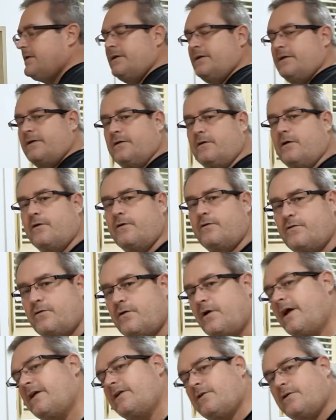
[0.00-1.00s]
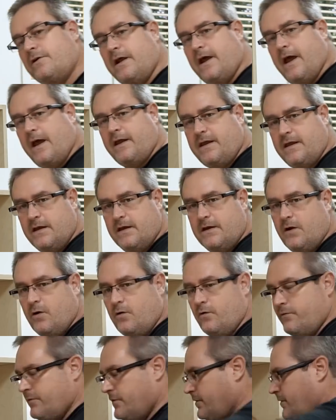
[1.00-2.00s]
you know, crane your neck in
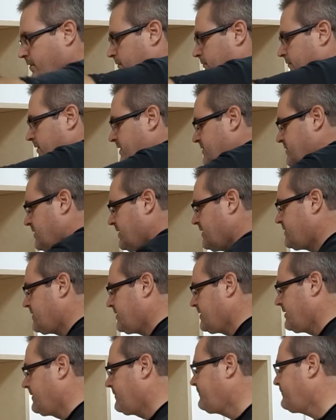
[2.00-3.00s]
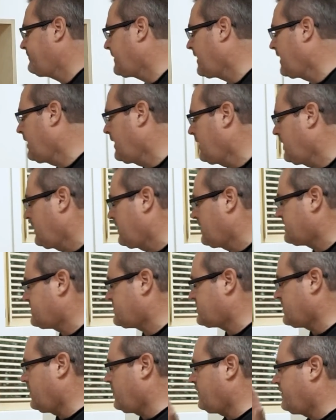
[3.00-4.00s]
over or reach into them.
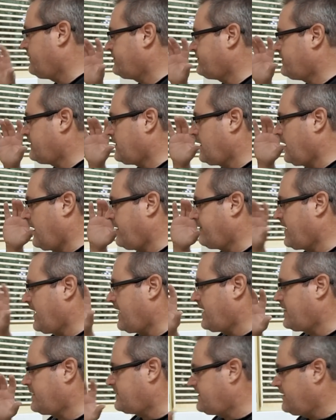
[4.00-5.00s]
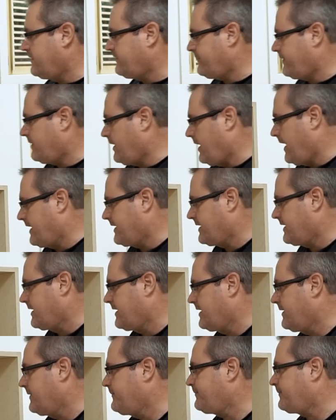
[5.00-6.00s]
So I've got a different
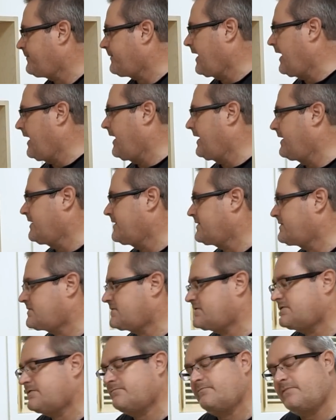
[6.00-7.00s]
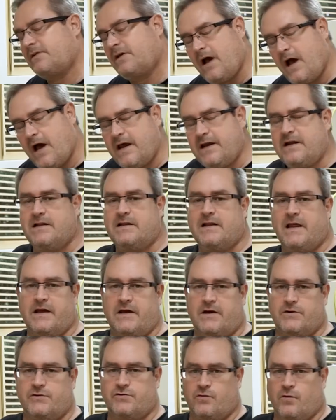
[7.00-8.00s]
idea, and it's kind of
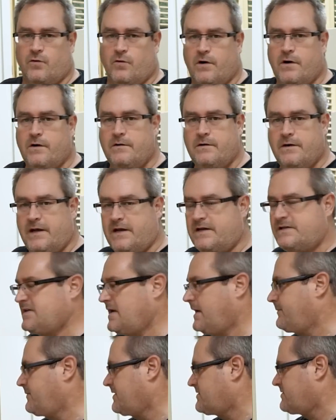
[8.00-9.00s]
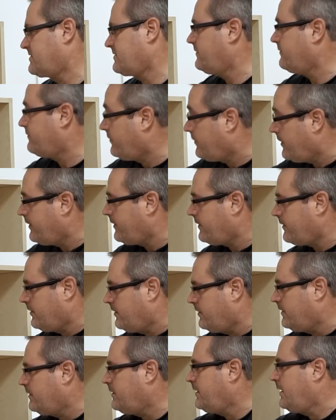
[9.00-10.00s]
like a drawer, except it's
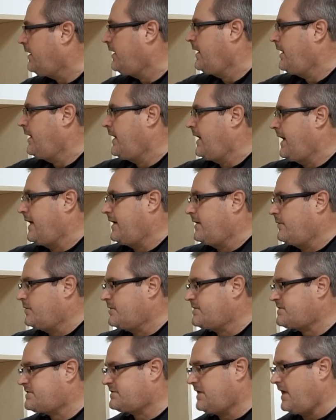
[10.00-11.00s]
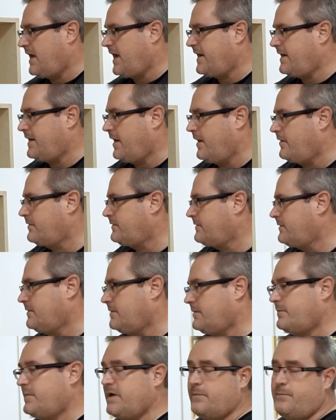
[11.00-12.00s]
vertical and it will slide out. It
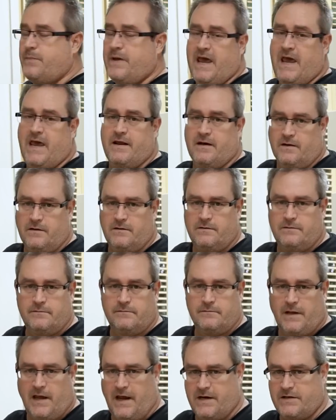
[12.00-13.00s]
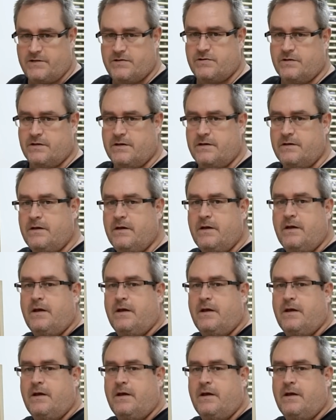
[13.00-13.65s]
will be a panel, actually,